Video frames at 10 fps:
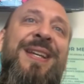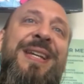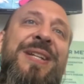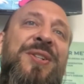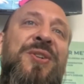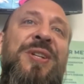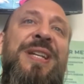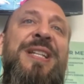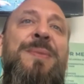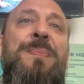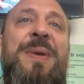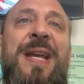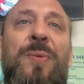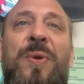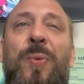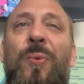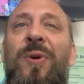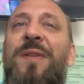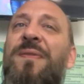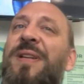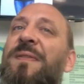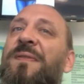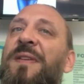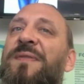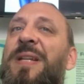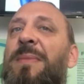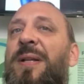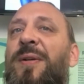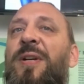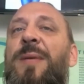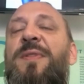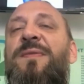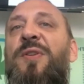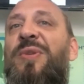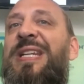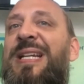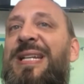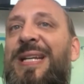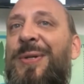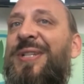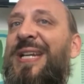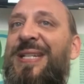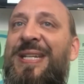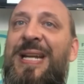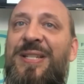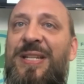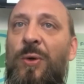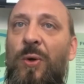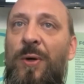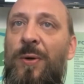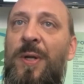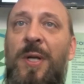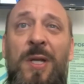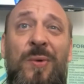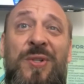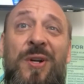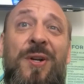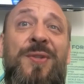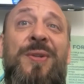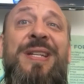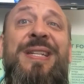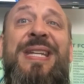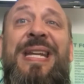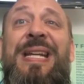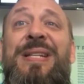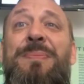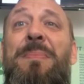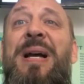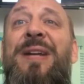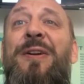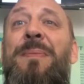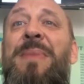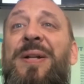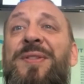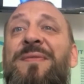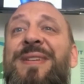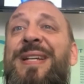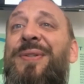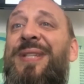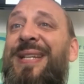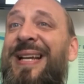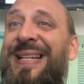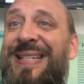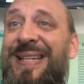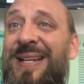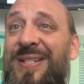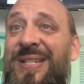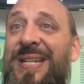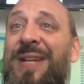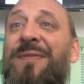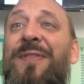Each cookie is baked with roughly 50 milligrams of unique Delta 8 THC oil, which also contains minor amounts of Delta 9 THC